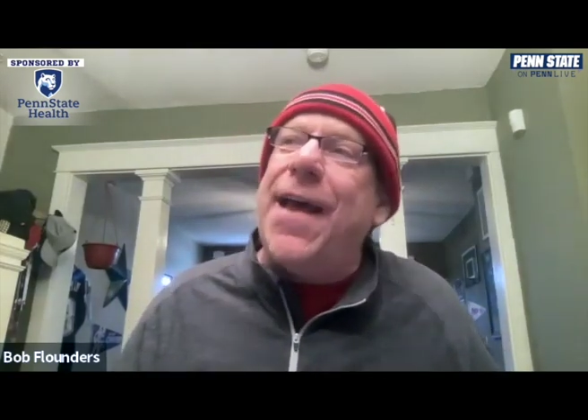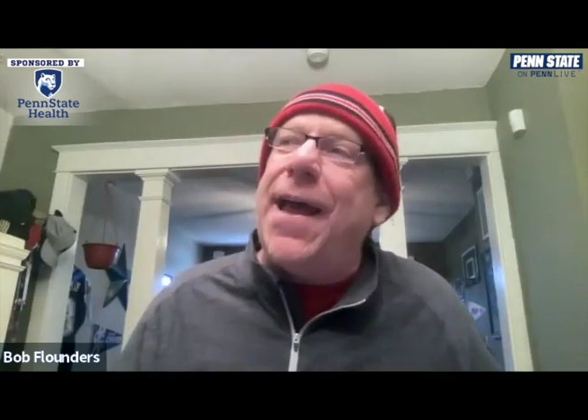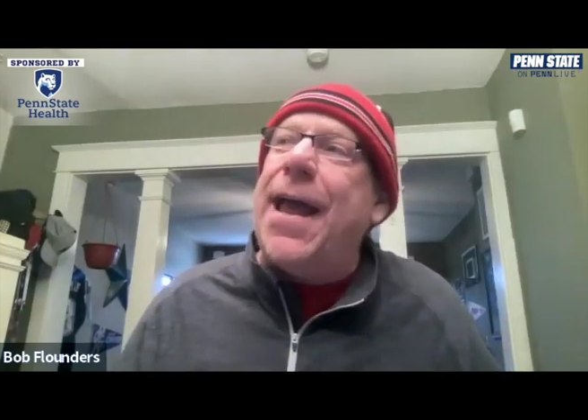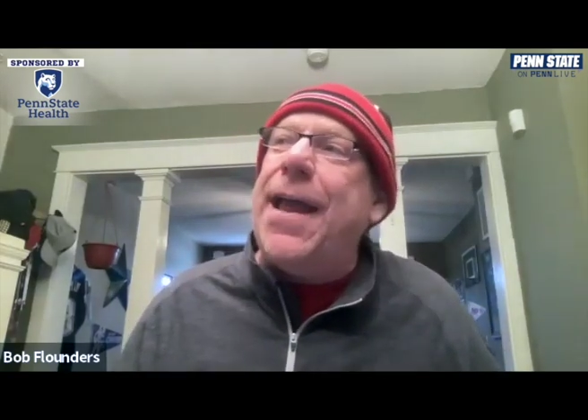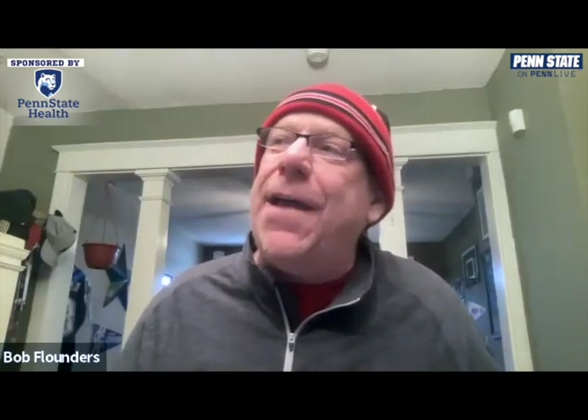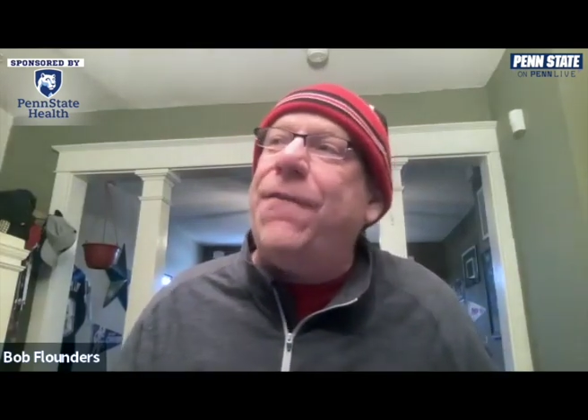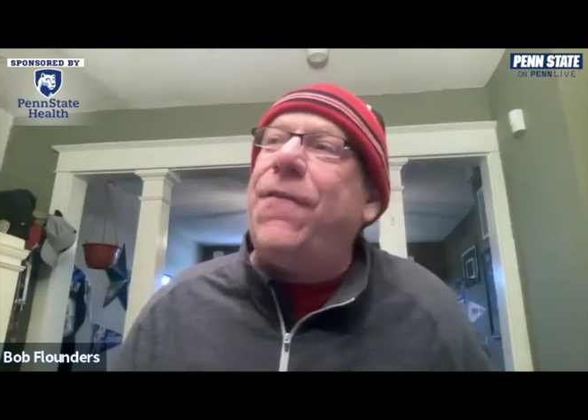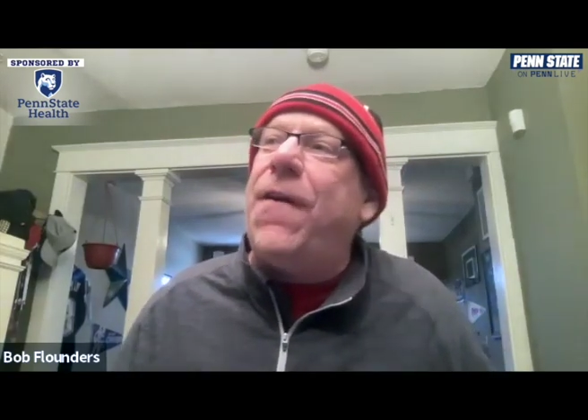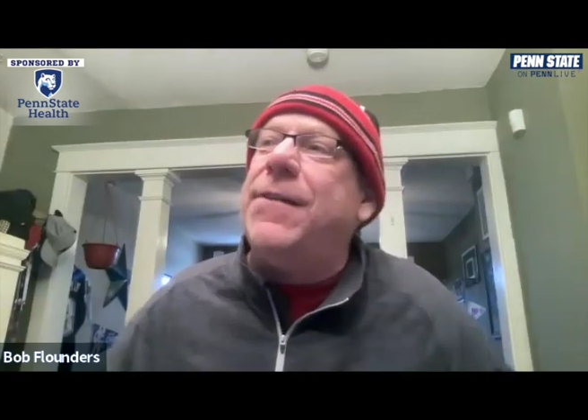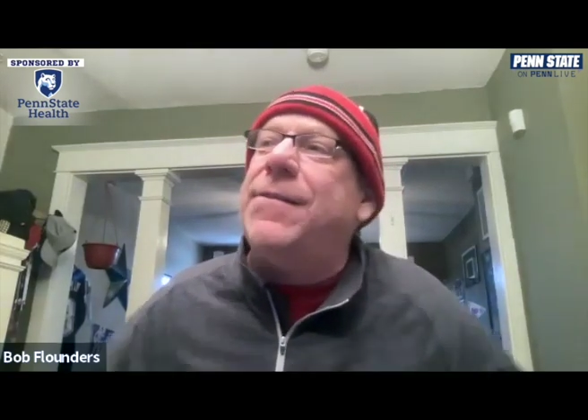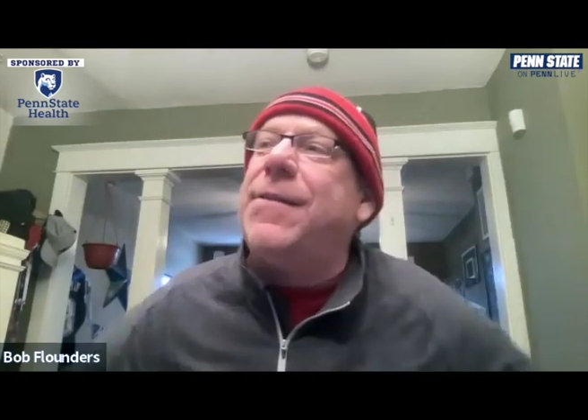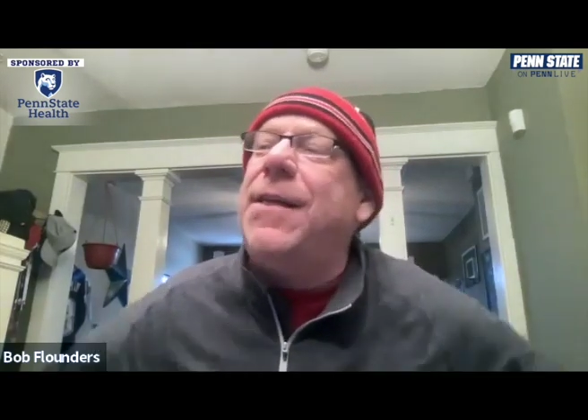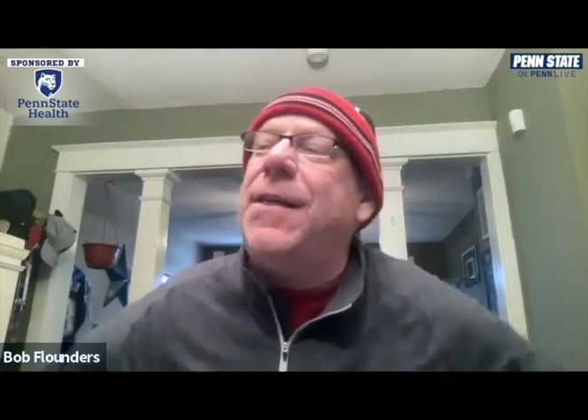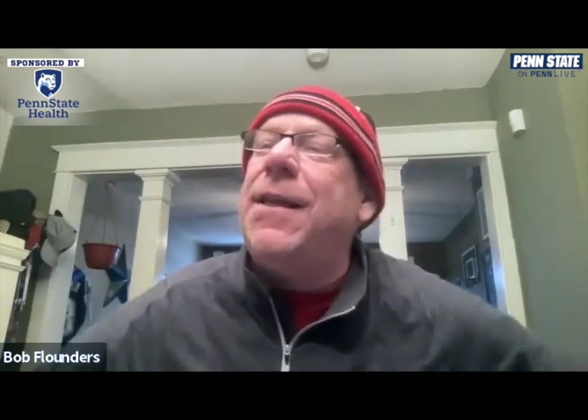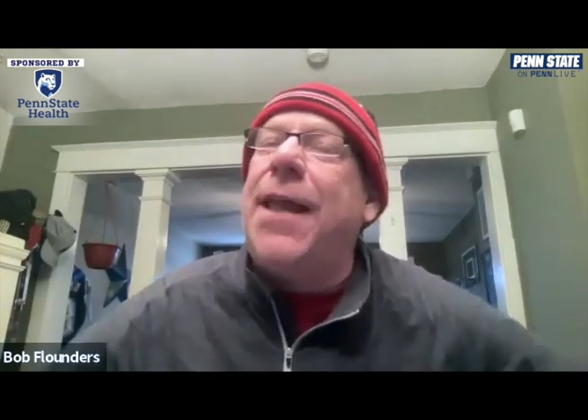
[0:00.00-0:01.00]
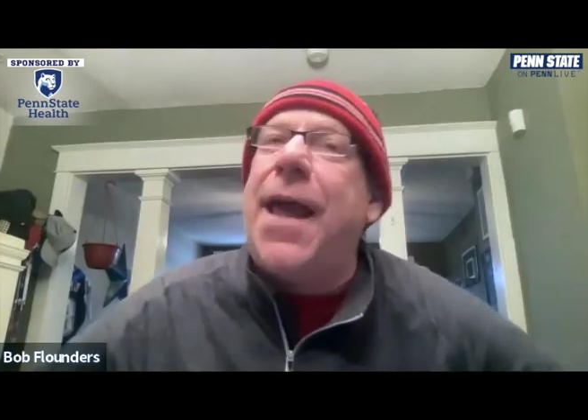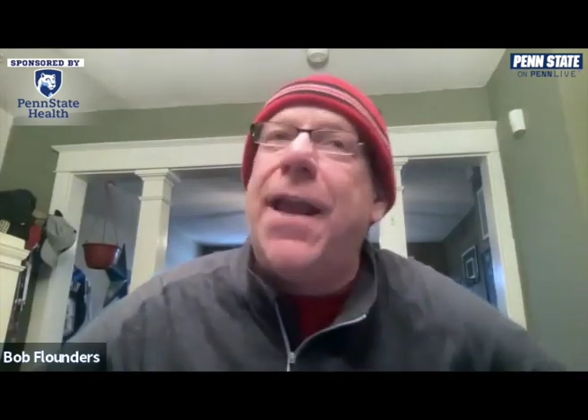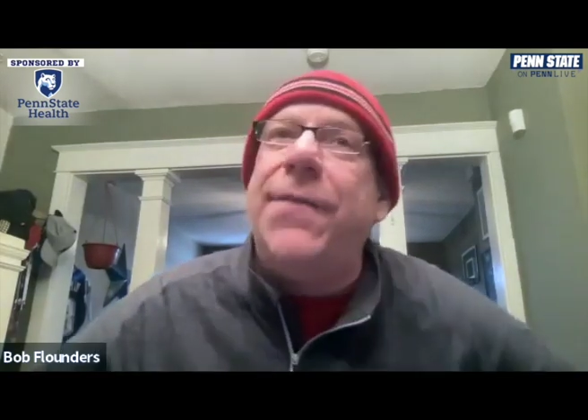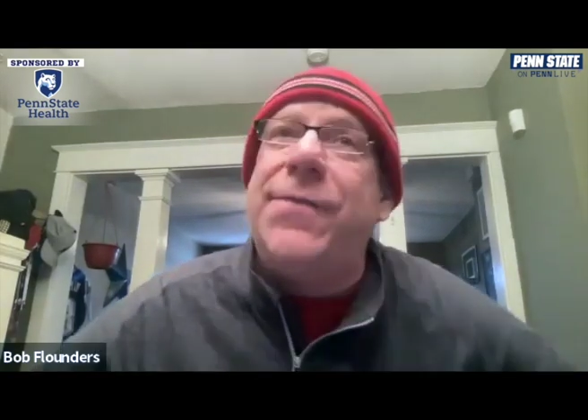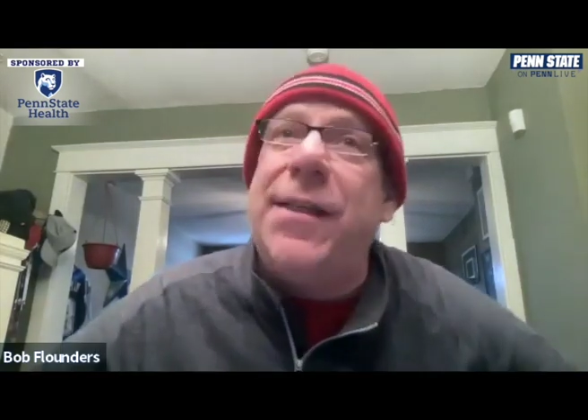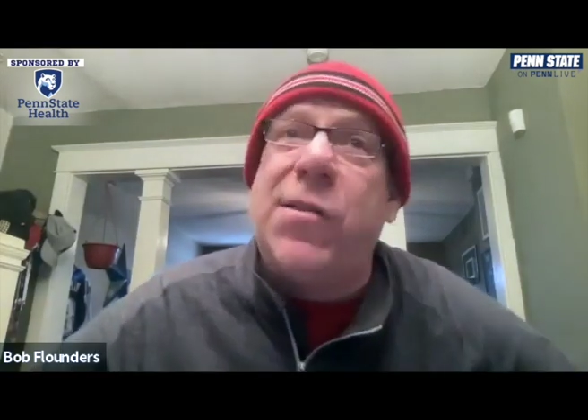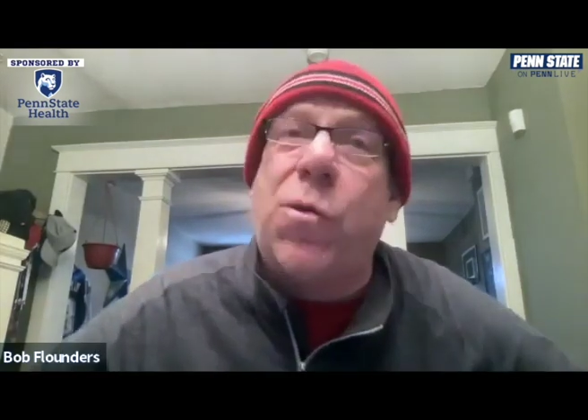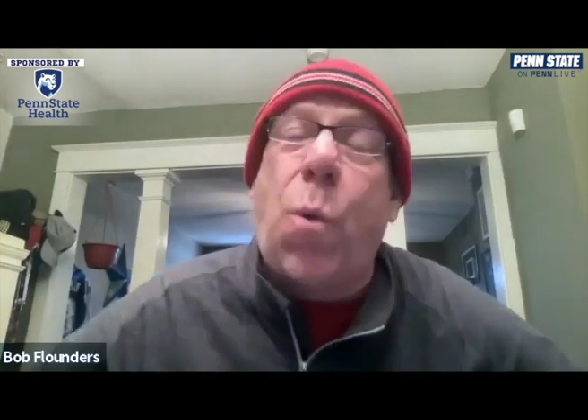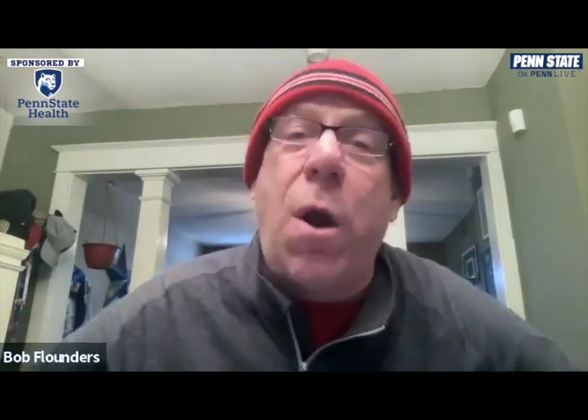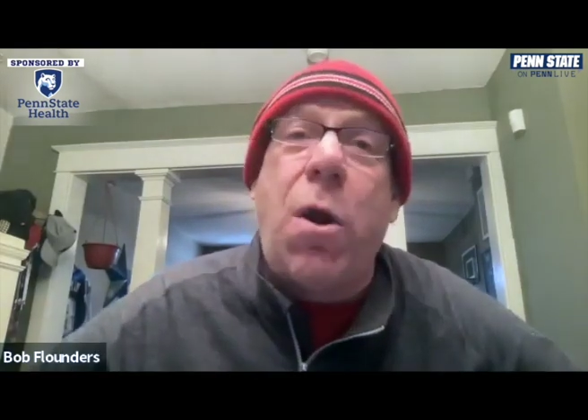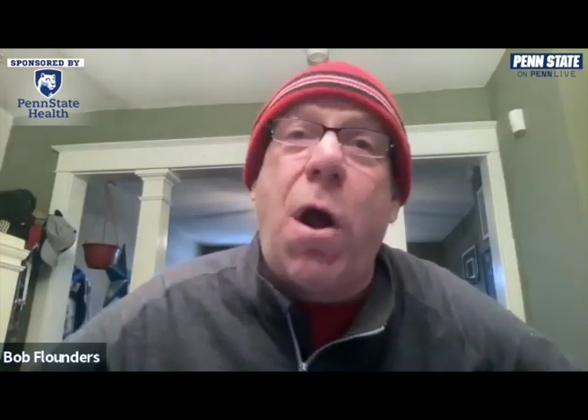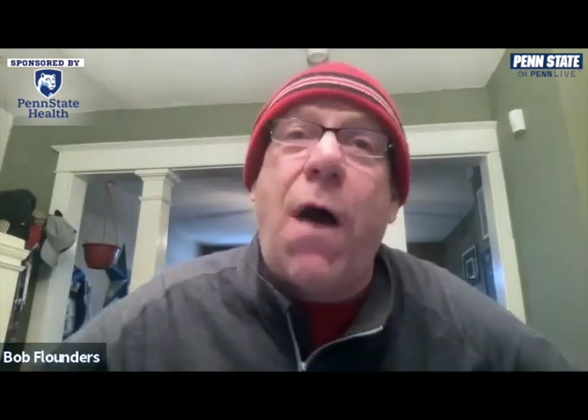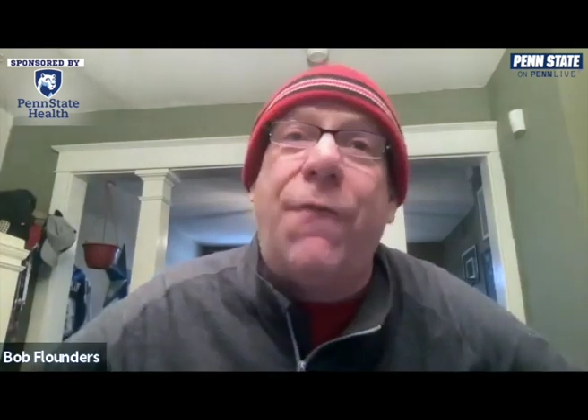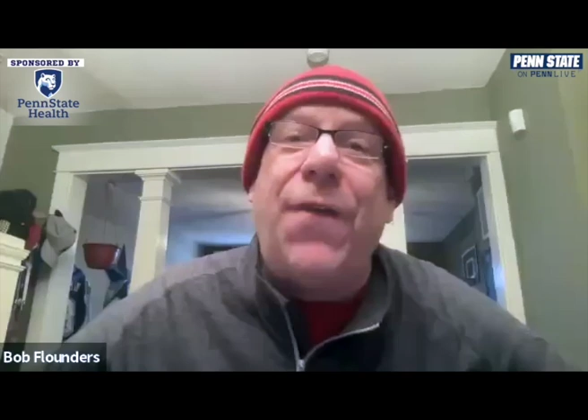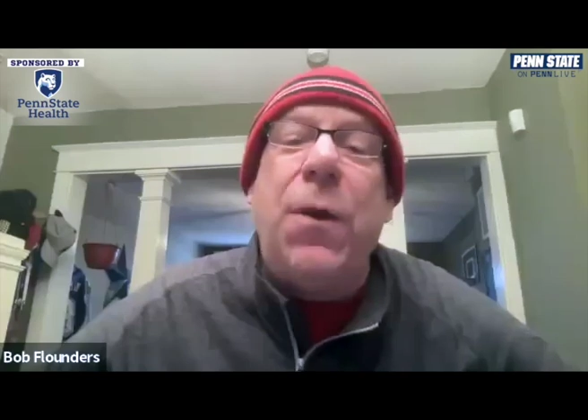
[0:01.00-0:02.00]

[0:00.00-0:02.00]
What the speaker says: and the NFC squared off,